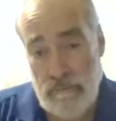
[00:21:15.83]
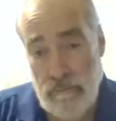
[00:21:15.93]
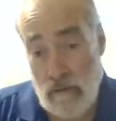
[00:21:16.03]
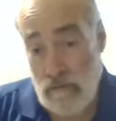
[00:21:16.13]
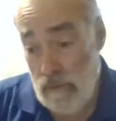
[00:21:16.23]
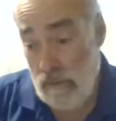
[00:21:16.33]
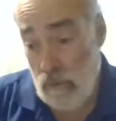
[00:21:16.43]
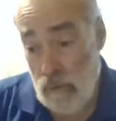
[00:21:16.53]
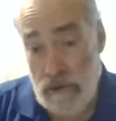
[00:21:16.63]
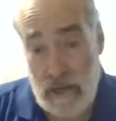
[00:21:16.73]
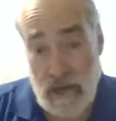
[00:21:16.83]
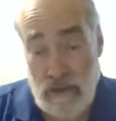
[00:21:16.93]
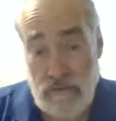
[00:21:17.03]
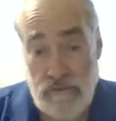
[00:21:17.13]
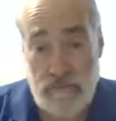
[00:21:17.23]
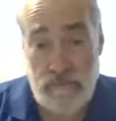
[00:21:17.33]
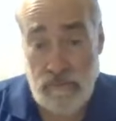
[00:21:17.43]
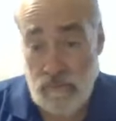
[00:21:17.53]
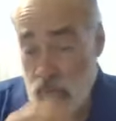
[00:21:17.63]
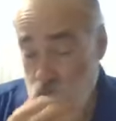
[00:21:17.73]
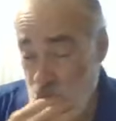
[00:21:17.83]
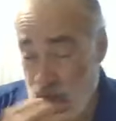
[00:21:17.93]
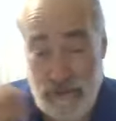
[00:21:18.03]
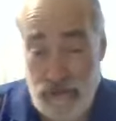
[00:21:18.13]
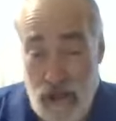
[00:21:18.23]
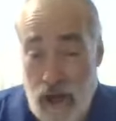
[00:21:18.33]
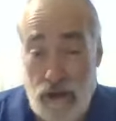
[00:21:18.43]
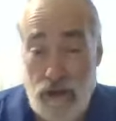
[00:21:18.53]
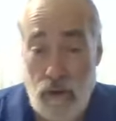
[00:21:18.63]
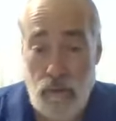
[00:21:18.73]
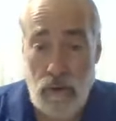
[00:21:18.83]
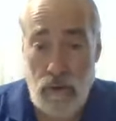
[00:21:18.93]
I remember one case not too long ago.